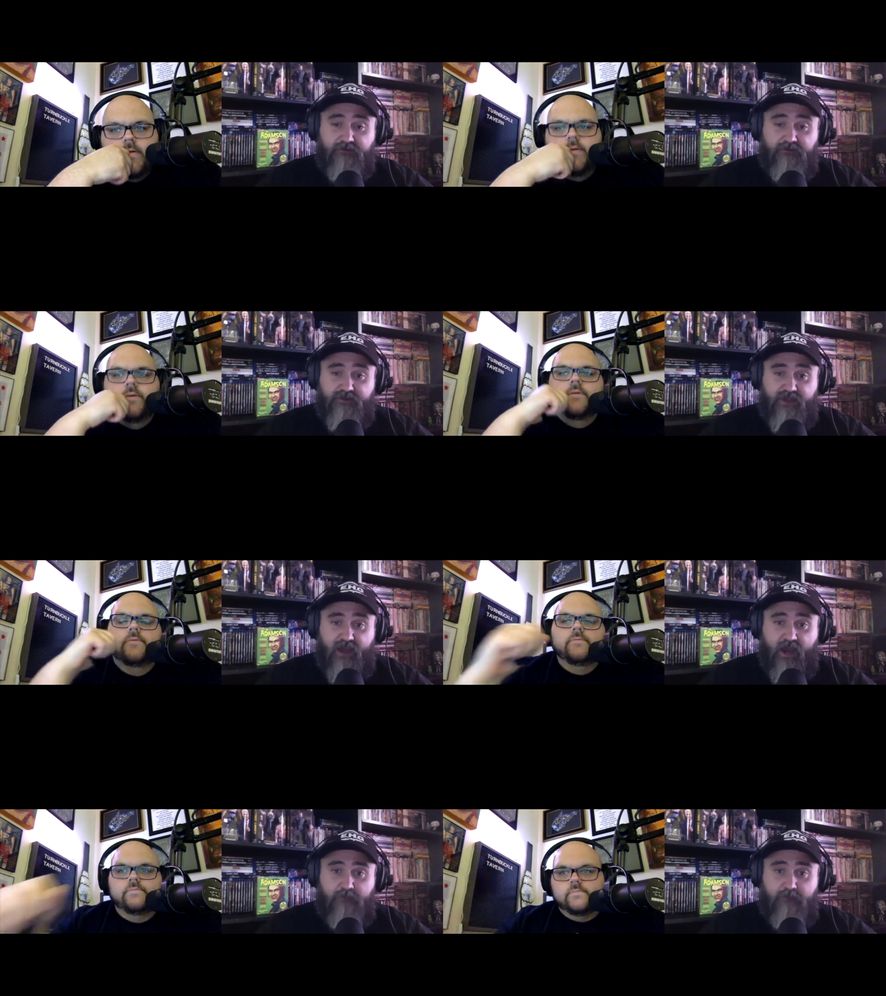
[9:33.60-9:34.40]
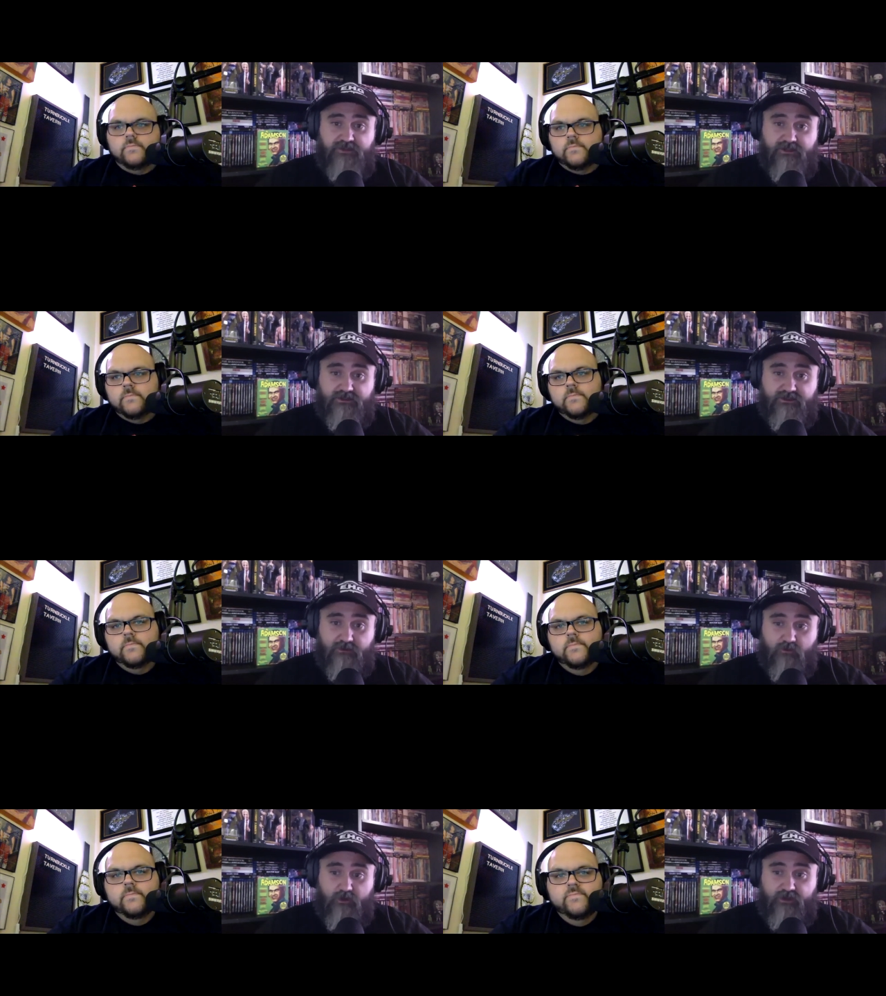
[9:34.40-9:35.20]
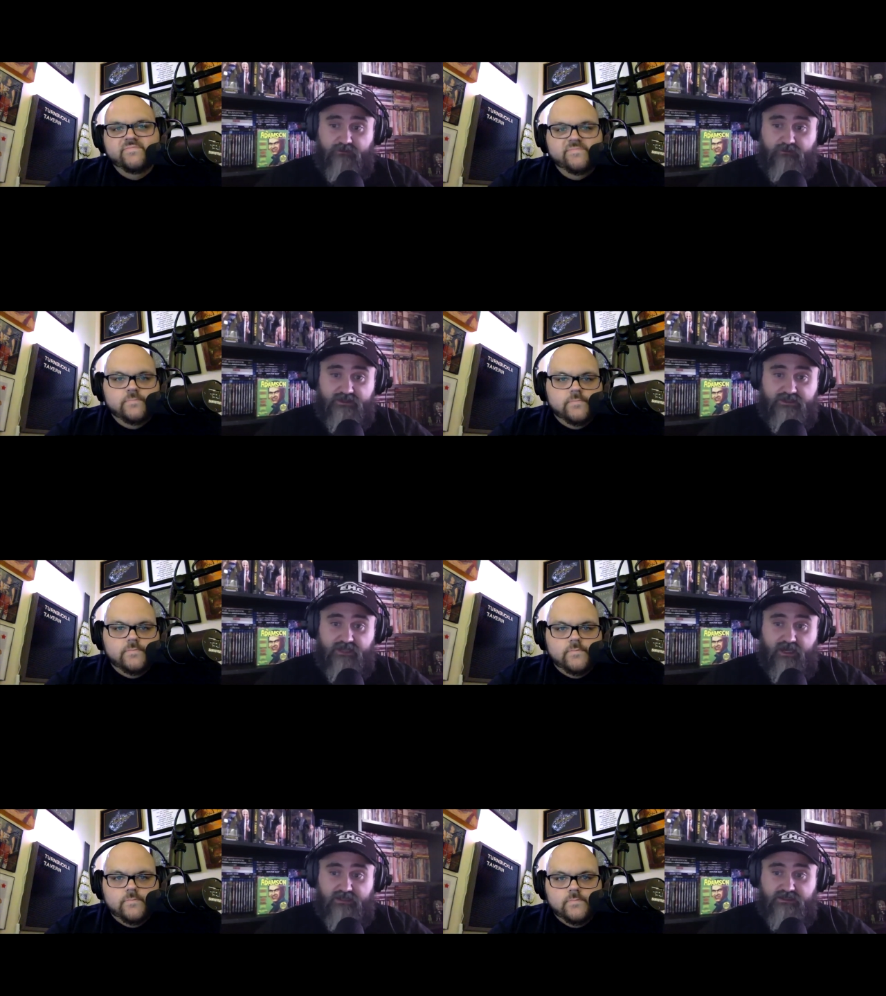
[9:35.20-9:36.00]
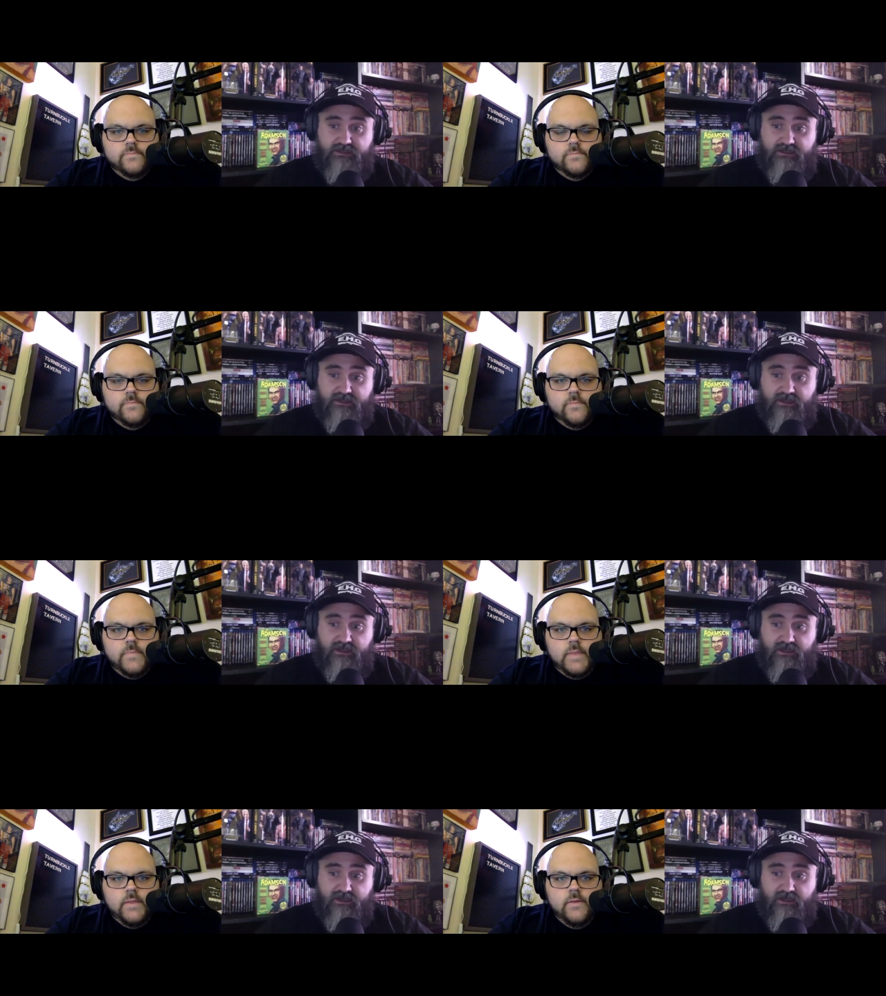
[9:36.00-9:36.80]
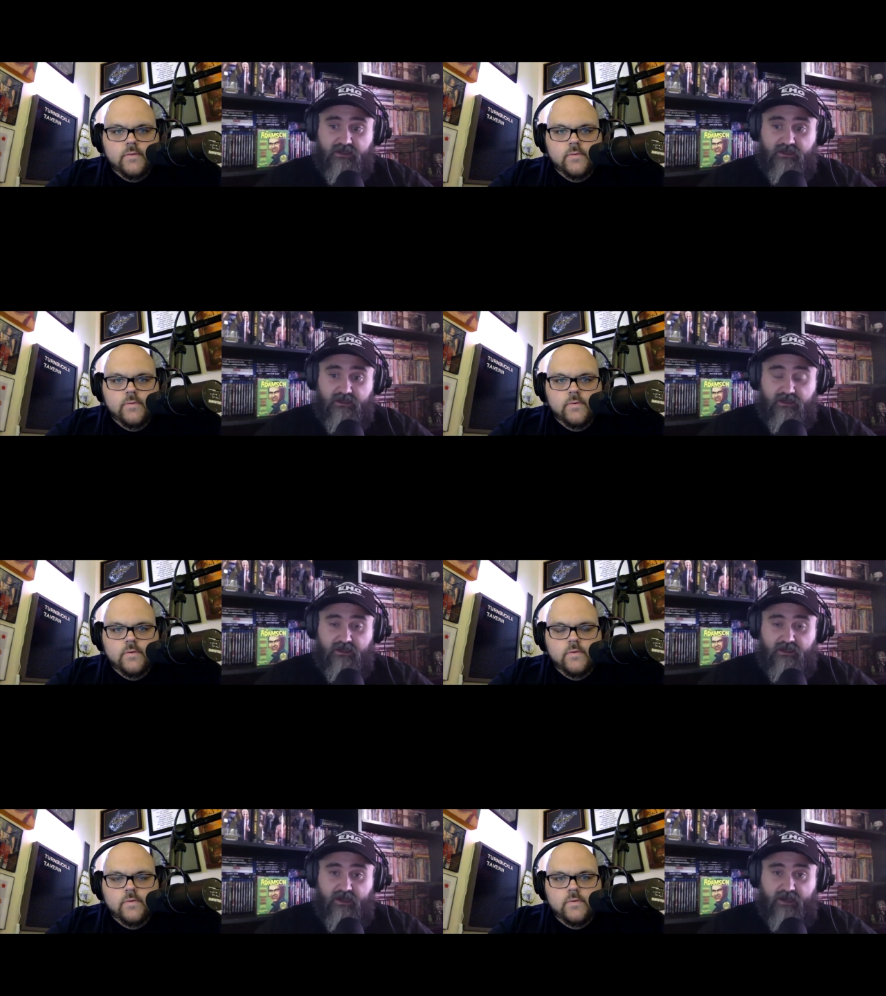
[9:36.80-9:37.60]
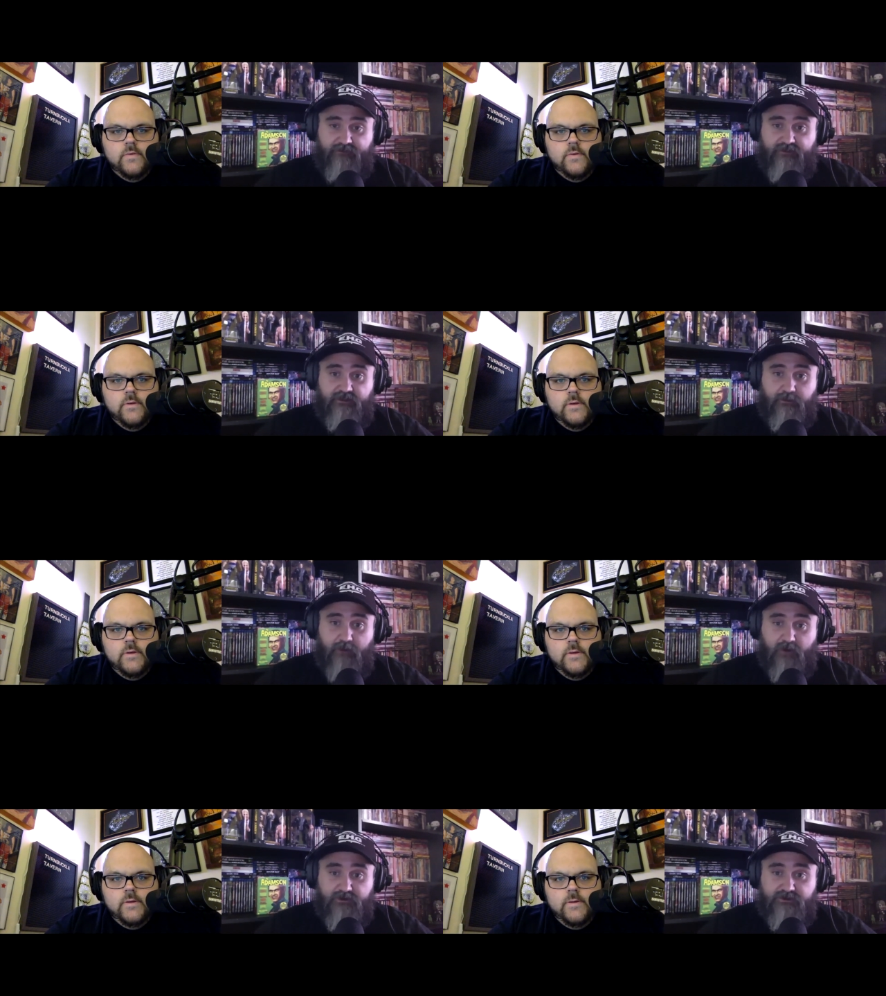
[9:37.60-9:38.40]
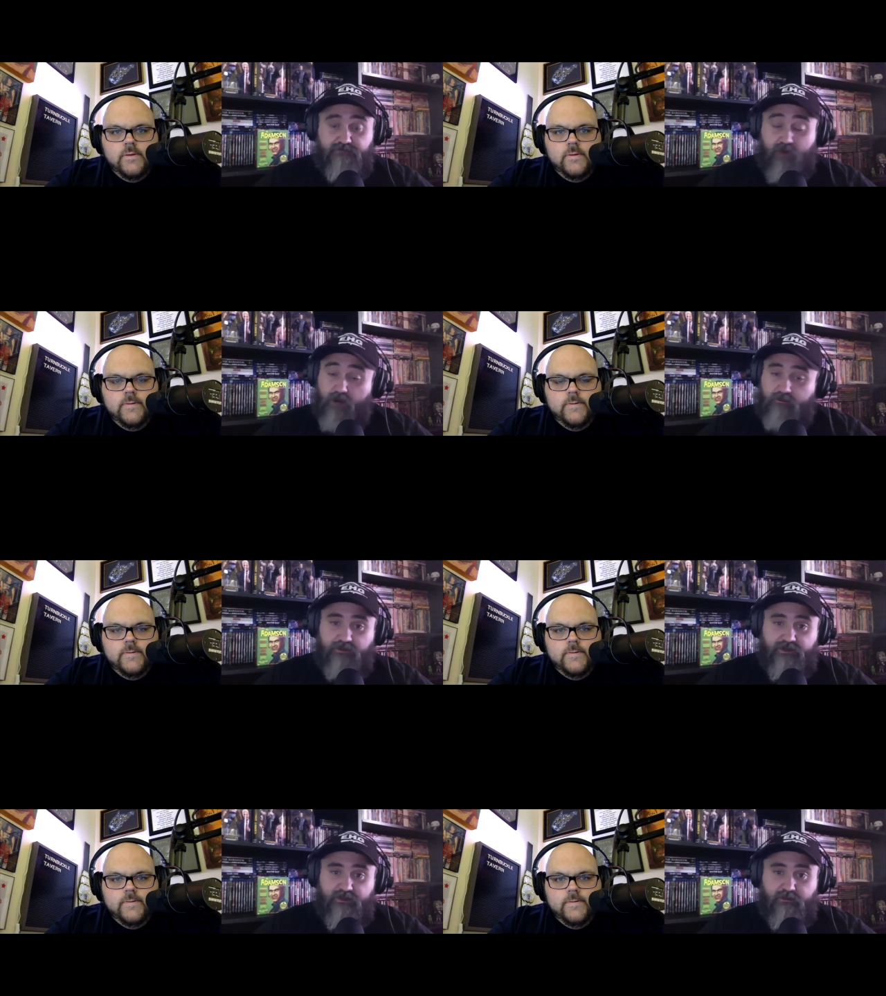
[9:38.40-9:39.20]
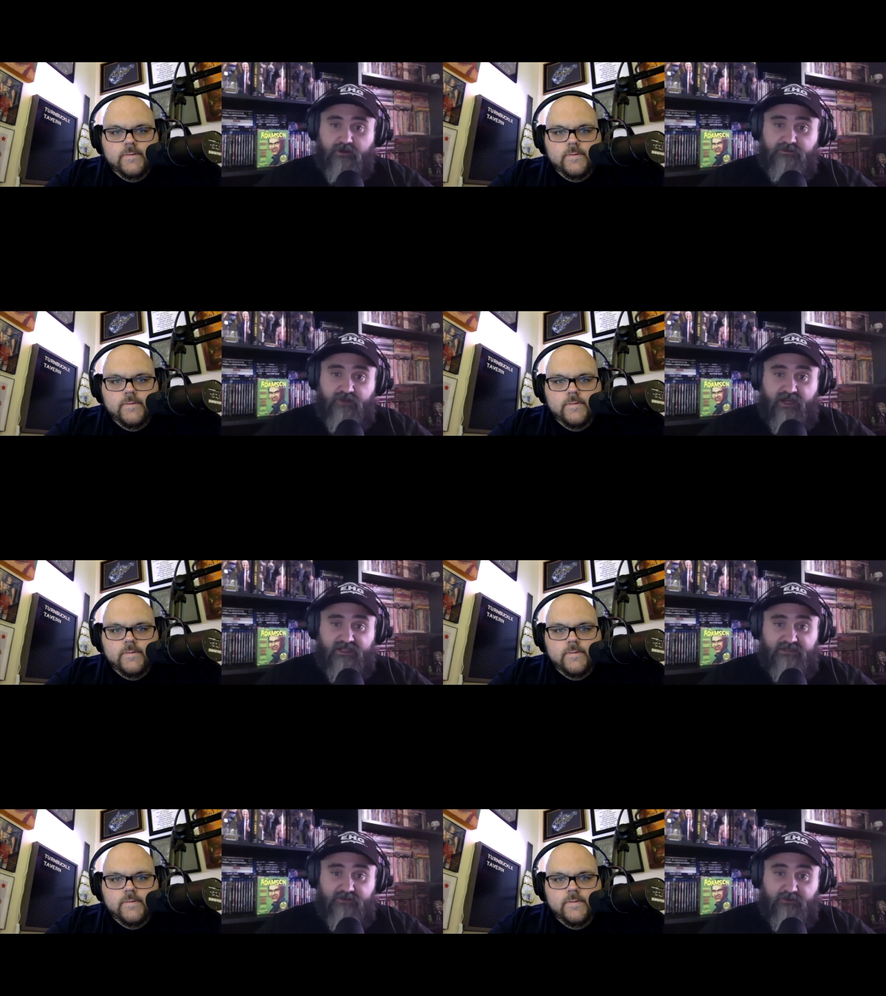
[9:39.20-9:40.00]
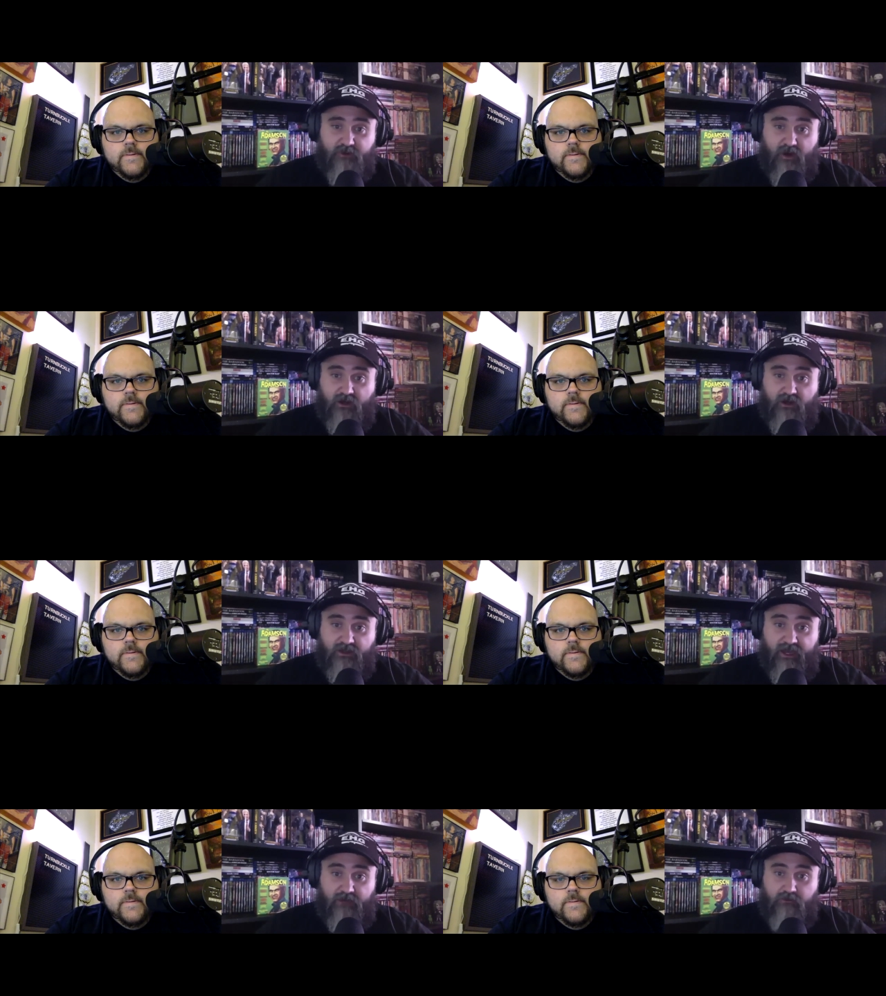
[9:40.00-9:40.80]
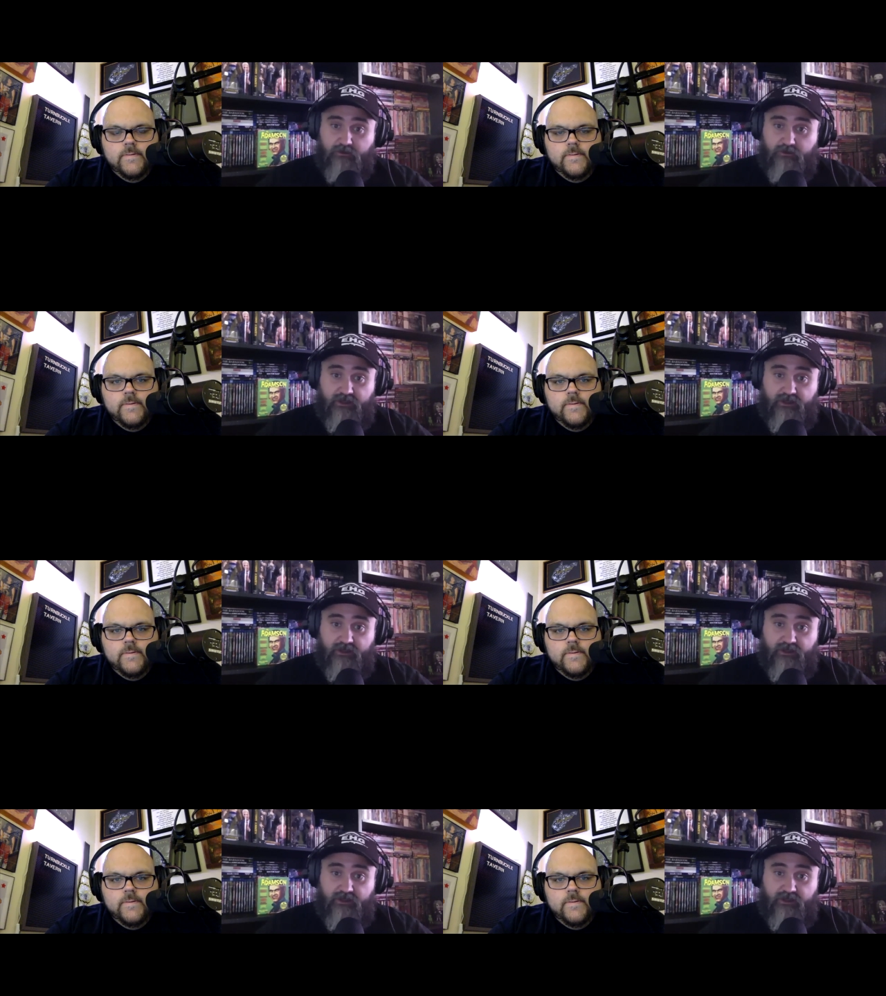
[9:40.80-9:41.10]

Speaker 1: the options that we've discussed, I think the most probably the most plausible for All Out would be